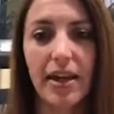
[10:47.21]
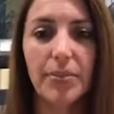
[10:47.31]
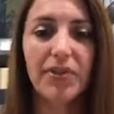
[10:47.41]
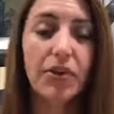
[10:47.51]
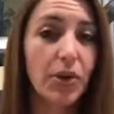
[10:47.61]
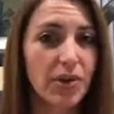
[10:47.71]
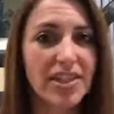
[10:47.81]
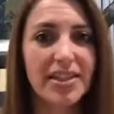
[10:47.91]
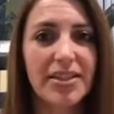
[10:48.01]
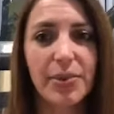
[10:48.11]
If you
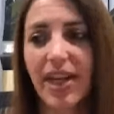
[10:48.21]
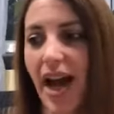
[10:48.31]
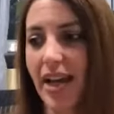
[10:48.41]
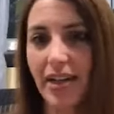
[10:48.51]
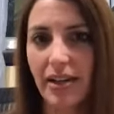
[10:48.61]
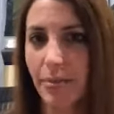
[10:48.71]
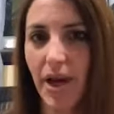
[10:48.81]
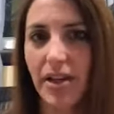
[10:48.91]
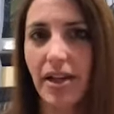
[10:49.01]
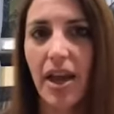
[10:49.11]
notice this week, I didn't come
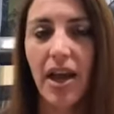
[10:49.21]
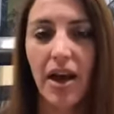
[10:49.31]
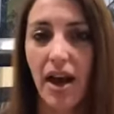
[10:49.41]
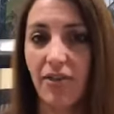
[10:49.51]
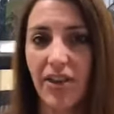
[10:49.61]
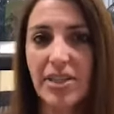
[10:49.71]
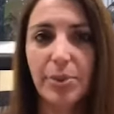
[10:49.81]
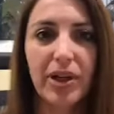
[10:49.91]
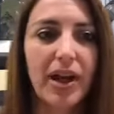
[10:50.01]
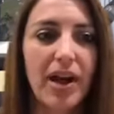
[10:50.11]
on
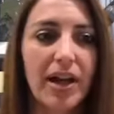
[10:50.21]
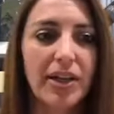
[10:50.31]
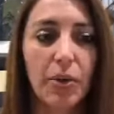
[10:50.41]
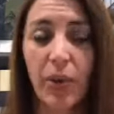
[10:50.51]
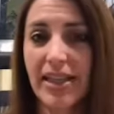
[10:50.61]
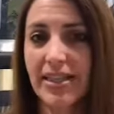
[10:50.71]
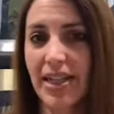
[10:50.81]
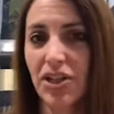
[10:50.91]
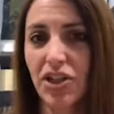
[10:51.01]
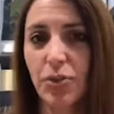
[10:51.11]
Facebook on
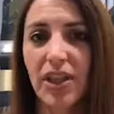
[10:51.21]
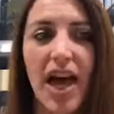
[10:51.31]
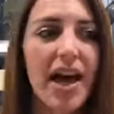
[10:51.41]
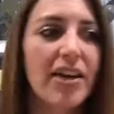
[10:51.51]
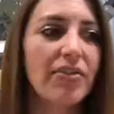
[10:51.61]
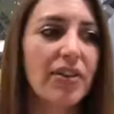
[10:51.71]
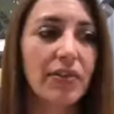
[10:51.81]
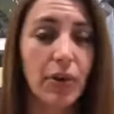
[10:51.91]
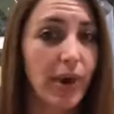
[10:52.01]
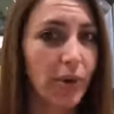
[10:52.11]
Wednesday to do a live,
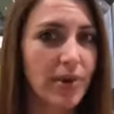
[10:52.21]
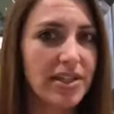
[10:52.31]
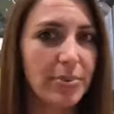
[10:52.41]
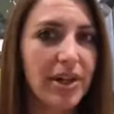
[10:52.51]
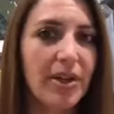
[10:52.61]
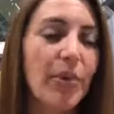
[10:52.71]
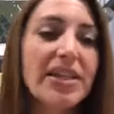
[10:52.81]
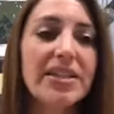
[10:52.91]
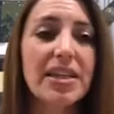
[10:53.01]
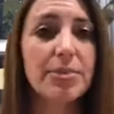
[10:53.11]
even though I always come on
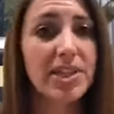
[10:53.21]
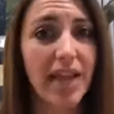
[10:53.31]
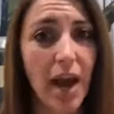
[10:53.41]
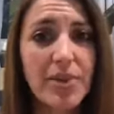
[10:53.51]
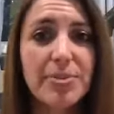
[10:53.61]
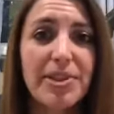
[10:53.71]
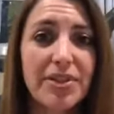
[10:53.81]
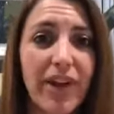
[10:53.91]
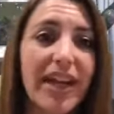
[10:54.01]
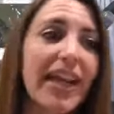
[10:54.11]
Wednesdays, because I was
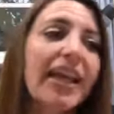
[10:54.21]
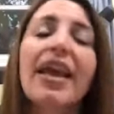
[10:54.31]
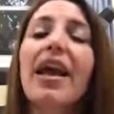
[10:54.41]
busy writing.